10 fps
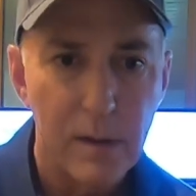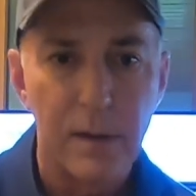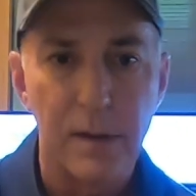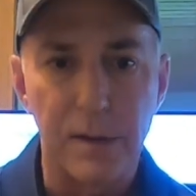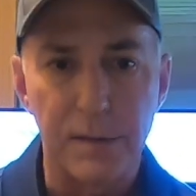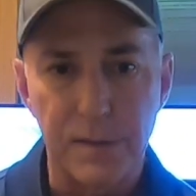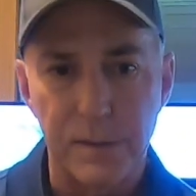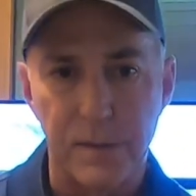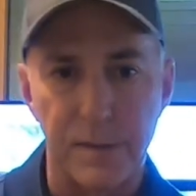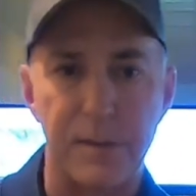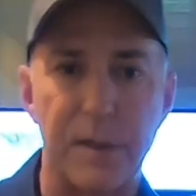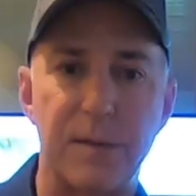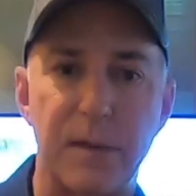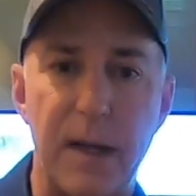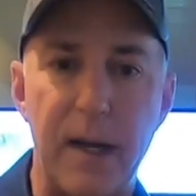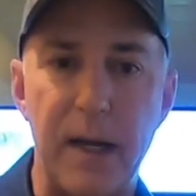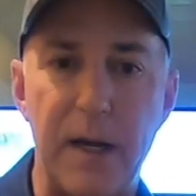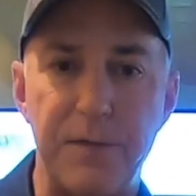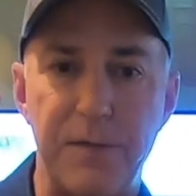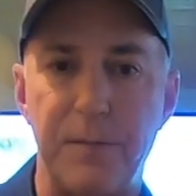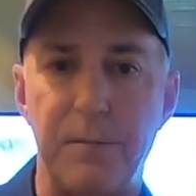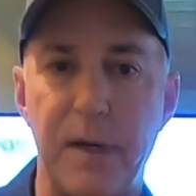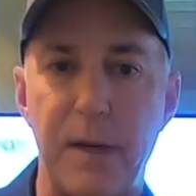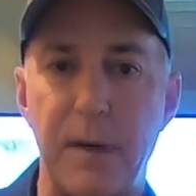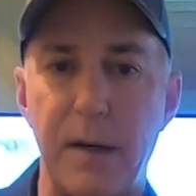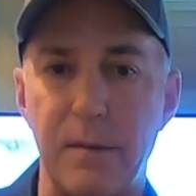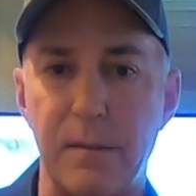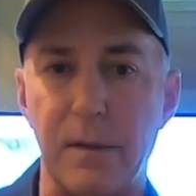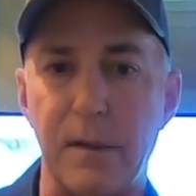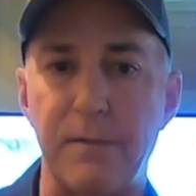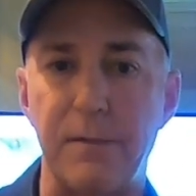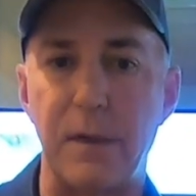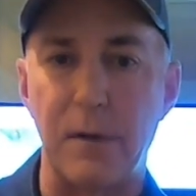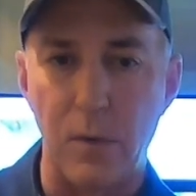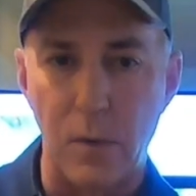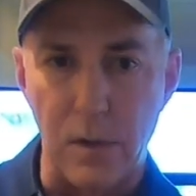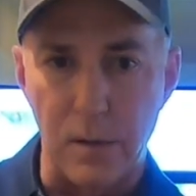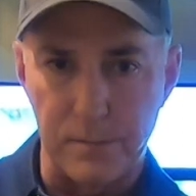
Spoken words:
is 6.5 by about 11.25.